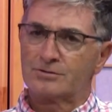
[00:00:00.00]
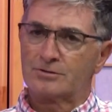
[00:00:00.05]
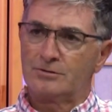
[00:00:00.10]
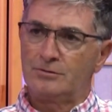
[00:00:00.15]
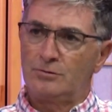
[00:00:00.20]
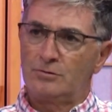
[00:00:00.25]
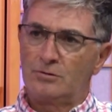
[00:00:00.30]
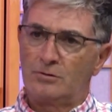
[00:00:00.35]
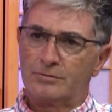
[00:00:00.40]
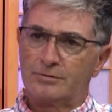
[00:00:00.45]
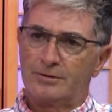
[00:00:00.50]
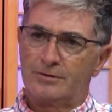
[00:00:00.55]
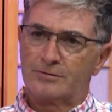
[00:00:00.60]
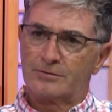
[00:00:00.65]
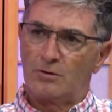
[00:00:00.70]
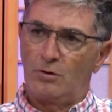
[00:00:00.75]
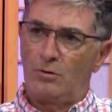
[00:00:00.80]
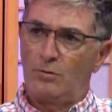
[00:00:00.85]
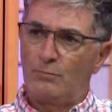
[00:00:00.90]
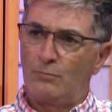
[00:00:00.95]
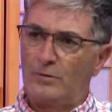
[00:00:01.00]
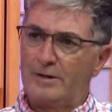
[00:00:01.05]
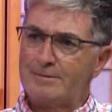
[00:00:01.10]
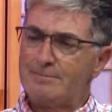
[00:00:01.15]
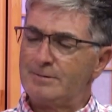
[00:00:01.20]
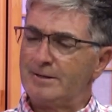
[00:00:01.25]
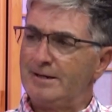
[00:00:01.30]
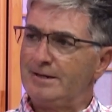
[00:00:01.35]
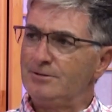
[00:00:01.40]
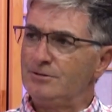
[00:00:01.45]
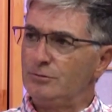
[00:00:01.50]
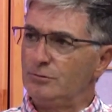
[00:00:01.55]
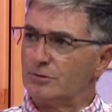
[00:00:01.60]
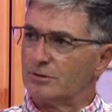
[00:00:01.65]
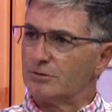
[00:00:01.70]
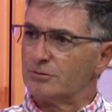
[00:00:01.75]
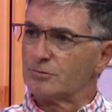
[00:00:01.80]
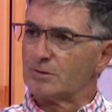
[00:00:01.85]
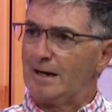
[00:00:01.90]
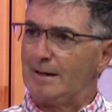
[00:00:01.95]
So you go to their home webpage, you
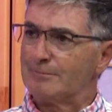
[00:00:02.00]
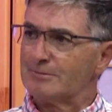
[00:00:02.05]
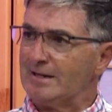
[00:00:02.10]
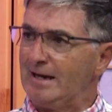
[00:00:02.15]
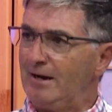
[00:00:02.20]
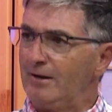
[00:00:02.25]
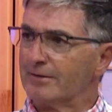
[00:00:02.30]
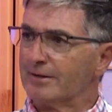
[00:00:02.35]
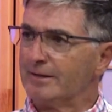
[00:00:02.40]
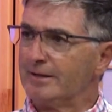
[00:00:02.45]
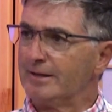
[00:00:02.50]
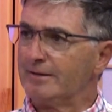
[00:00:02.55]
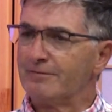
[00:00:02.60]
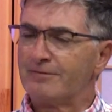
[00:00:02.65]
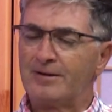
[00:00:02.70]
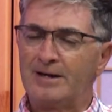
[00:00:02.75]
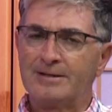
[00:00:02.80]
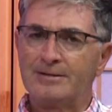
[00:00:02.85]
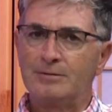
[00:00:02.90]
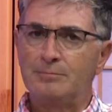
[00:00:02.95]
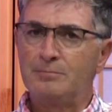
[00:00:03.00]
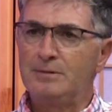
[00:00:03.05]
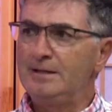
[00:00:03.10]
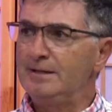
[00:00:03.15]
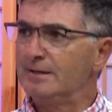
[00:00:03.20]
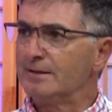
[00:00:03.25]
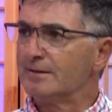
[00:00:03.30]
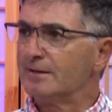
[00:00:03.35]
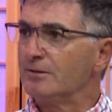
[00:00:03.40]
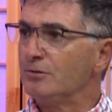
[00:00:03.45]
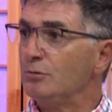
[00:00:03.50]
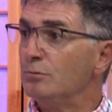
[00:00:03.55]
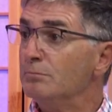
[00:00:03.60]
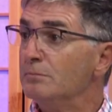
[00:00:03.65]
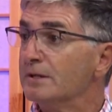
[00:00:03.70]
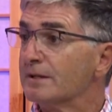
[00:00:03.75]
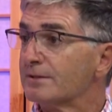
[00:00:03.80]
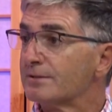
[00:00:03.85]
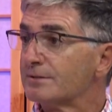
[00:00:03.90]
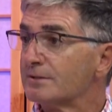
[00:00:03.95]
can drop down and then find the meeting that you
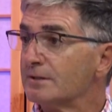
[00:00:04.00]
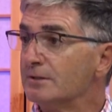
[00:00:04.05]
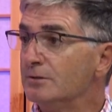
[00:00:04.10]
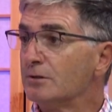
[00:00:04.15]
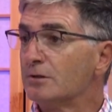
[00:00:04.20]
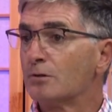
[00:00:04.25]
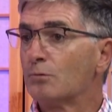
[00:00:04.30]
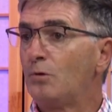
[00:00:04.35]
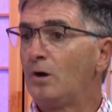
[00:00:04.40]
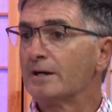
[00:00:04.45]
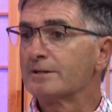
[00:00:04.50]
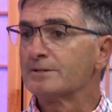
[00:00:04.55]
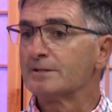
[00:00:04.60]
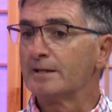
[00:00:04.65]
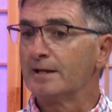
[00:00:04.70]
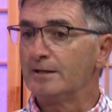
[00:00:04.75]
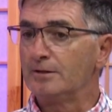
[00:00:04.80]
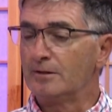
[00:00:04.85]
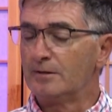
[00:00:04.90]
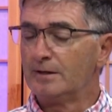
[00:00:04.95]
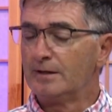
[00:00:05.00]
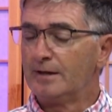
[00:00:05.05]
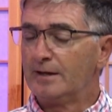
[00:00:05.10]
missed, and you can watch it